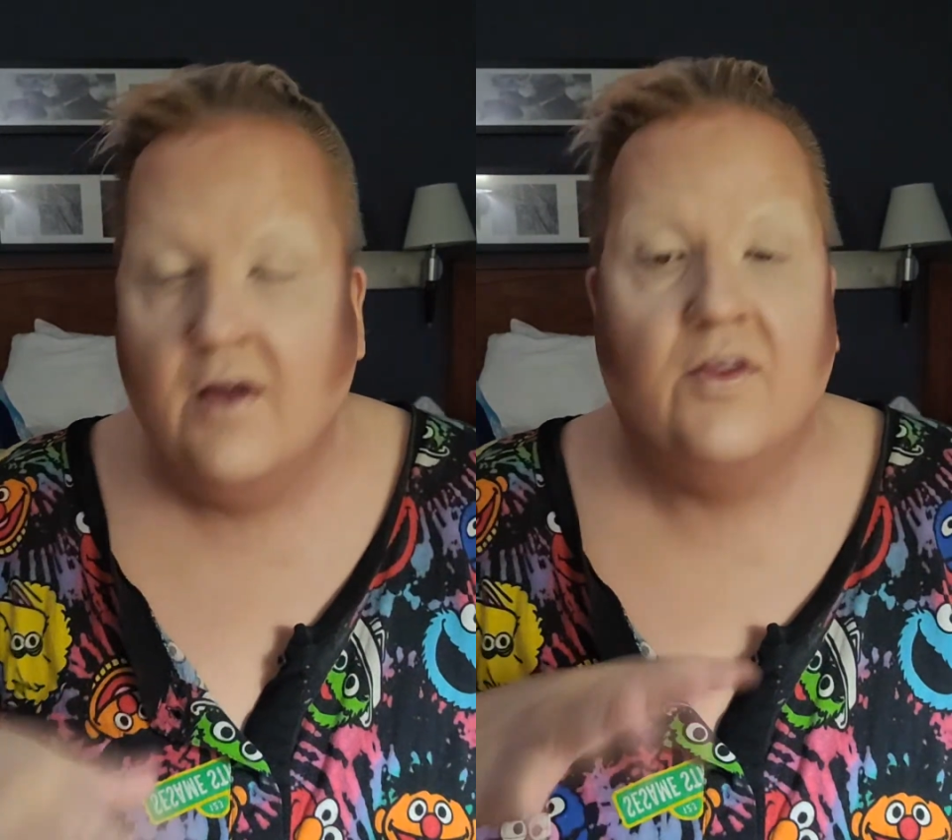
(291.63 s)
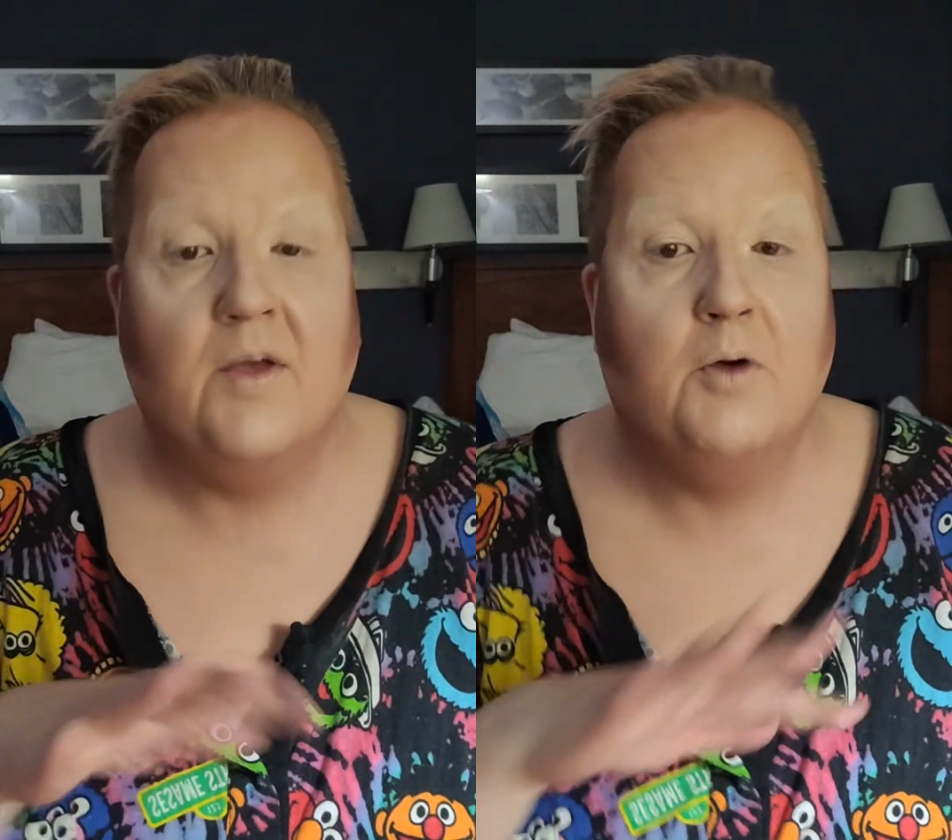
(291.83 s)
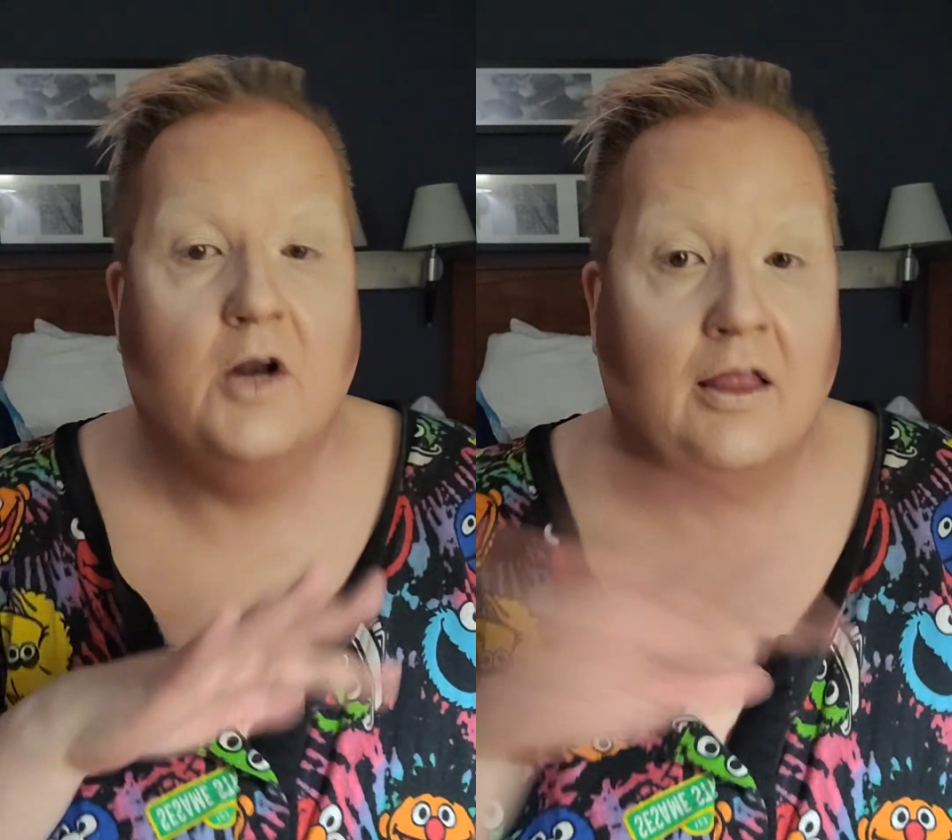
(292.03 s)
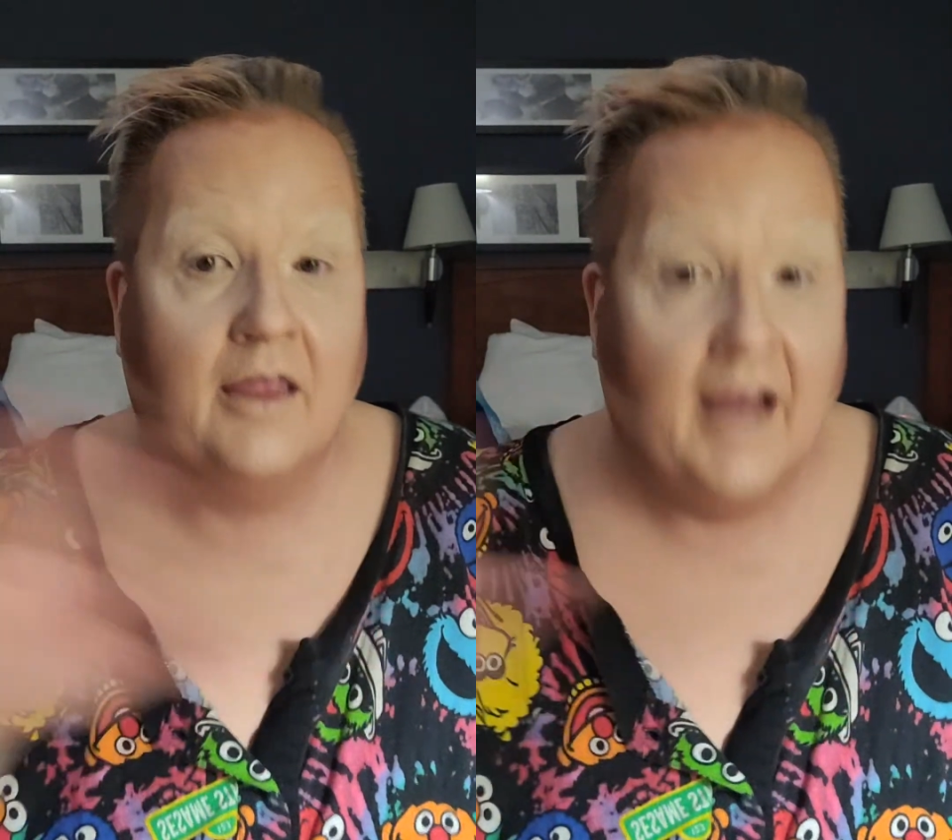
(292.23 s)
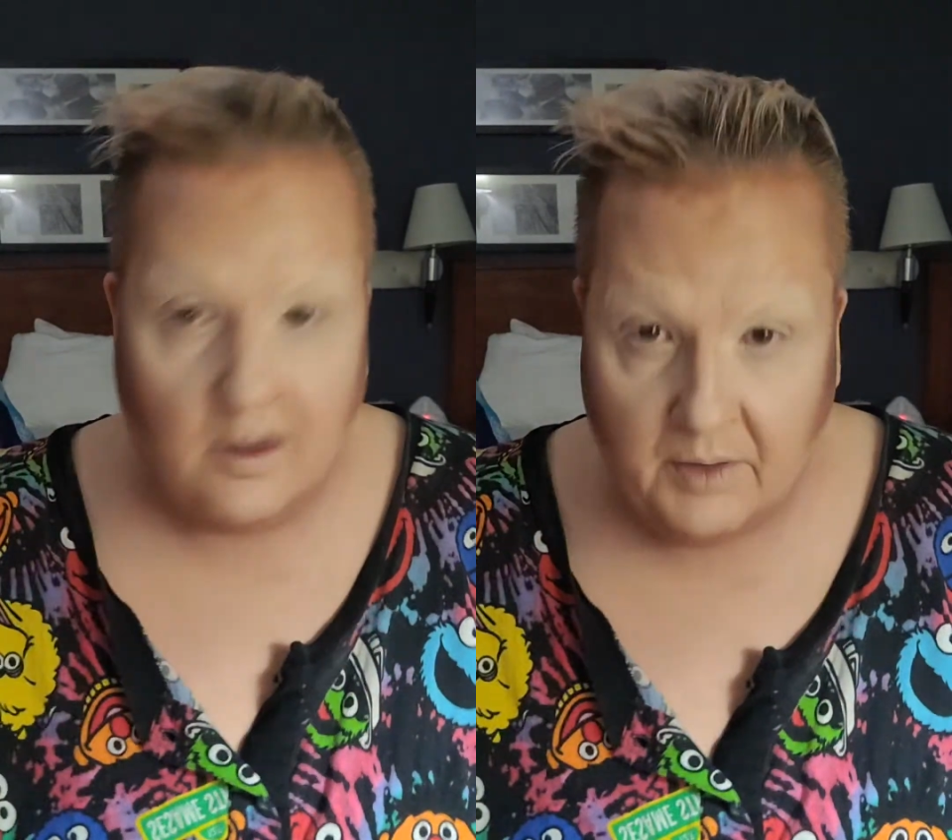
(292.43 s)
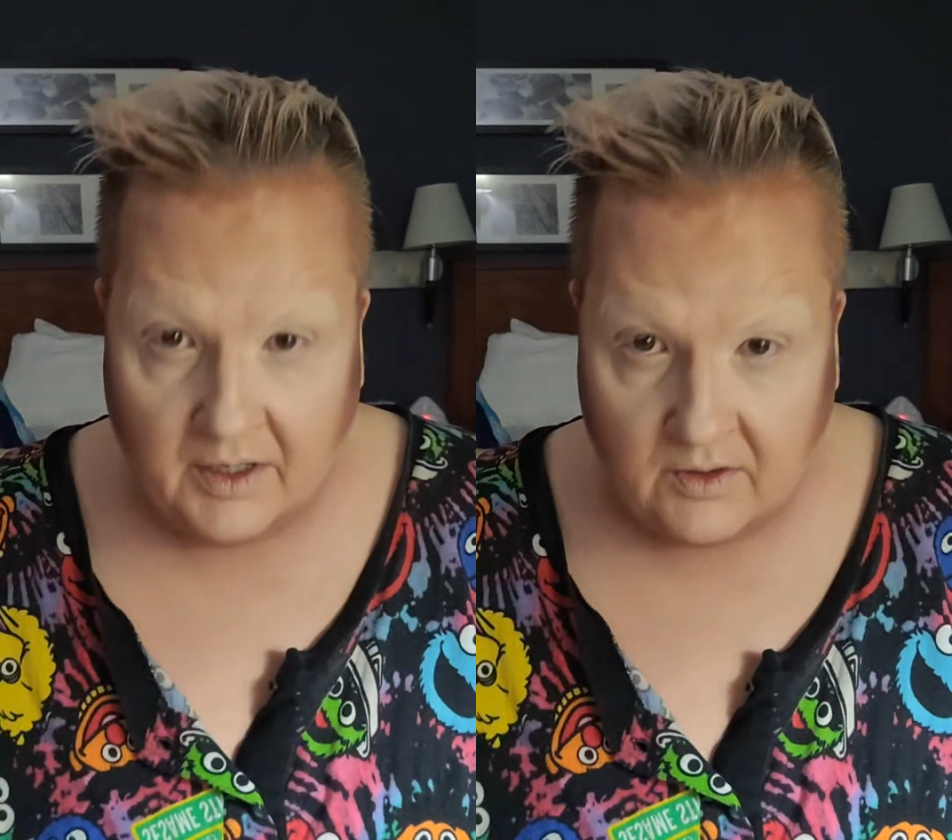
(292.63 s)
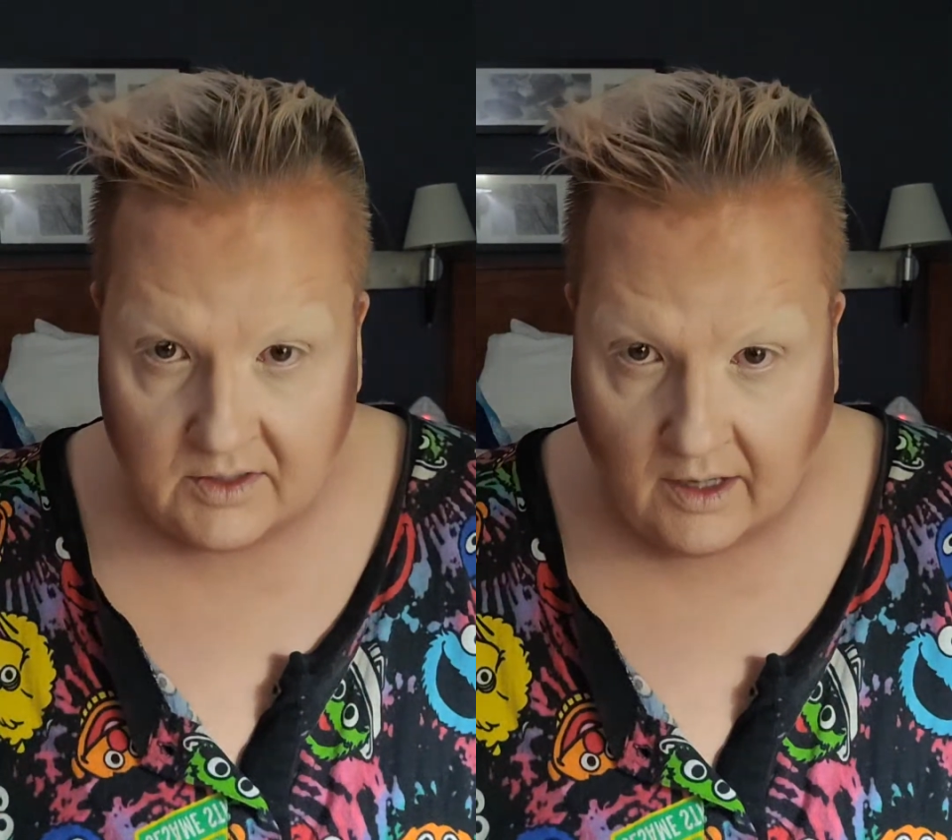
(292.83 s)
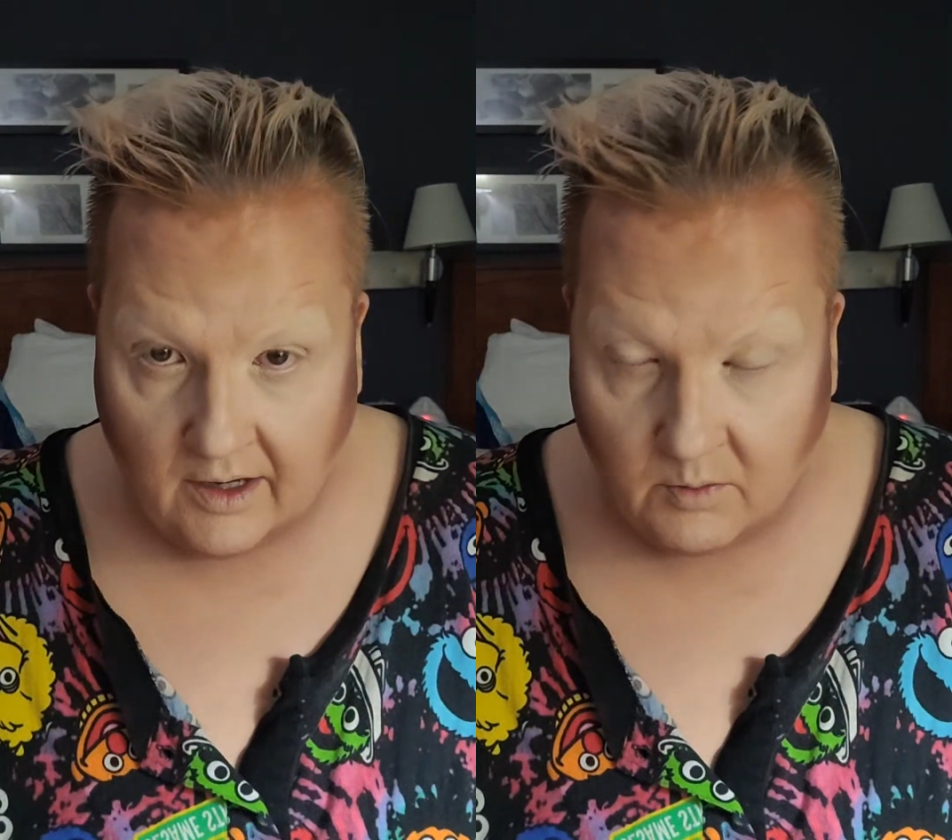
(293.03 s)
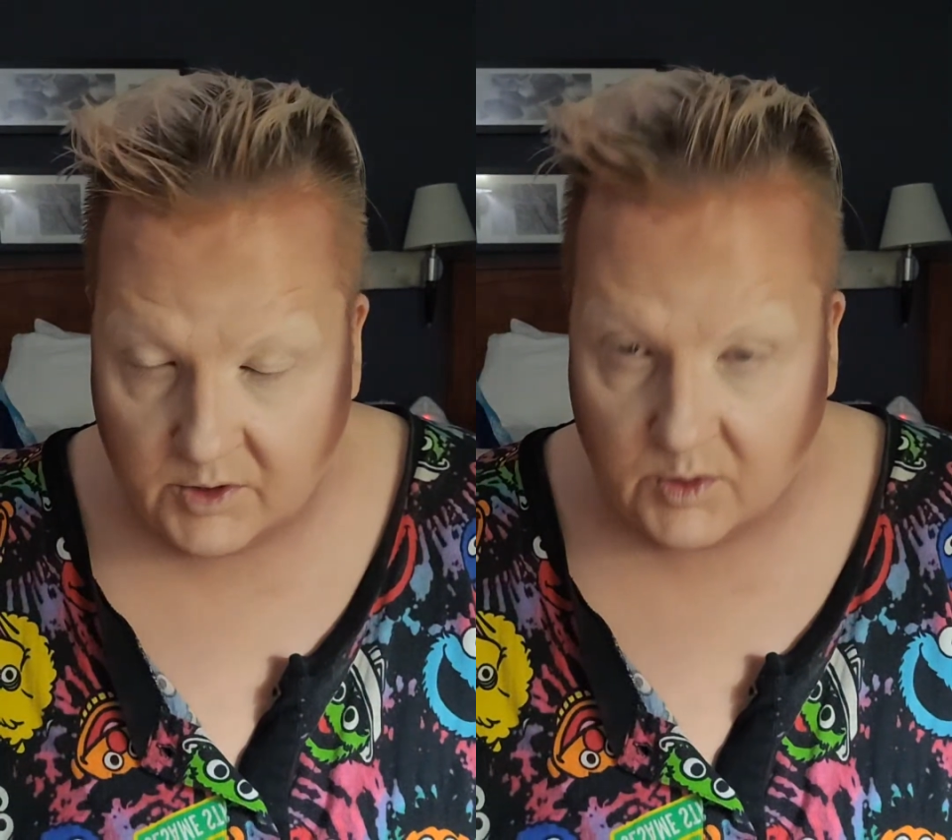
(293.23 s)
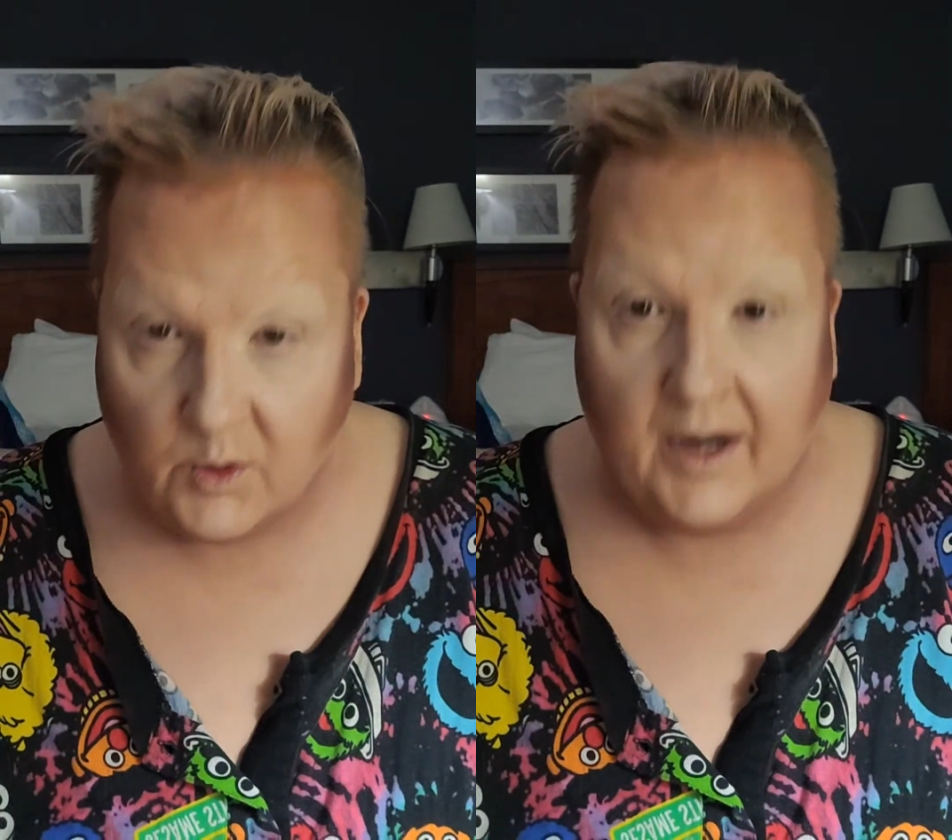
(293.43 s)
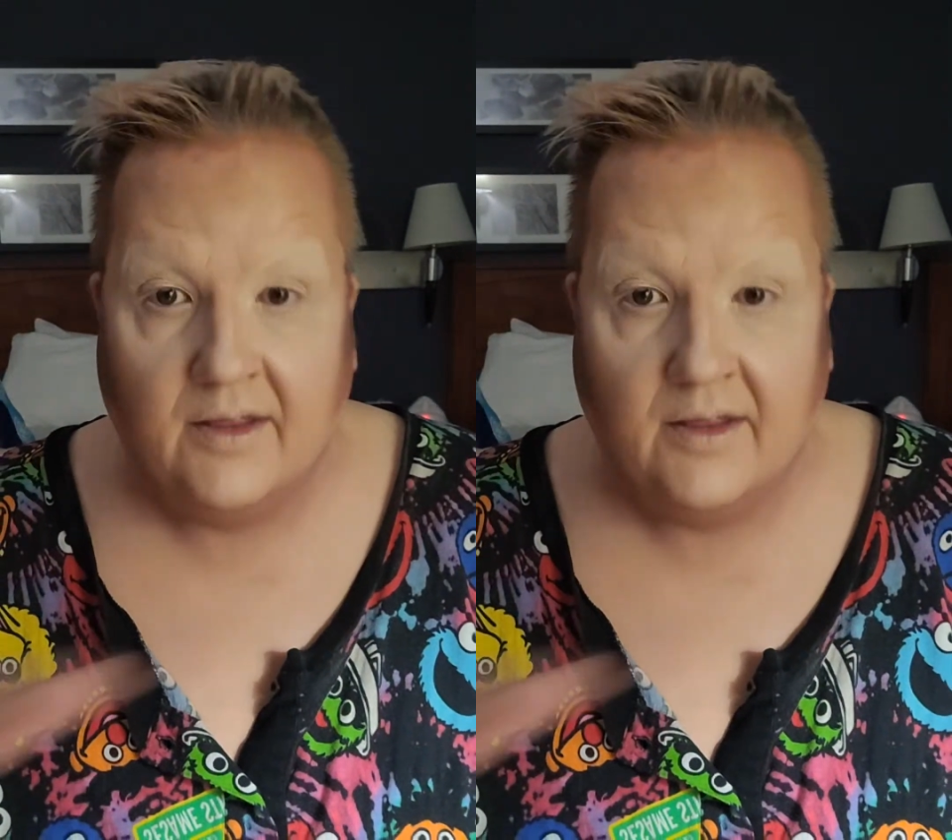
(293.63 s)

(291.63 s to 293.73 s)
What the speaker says: They put a lot of pickles on, which was great.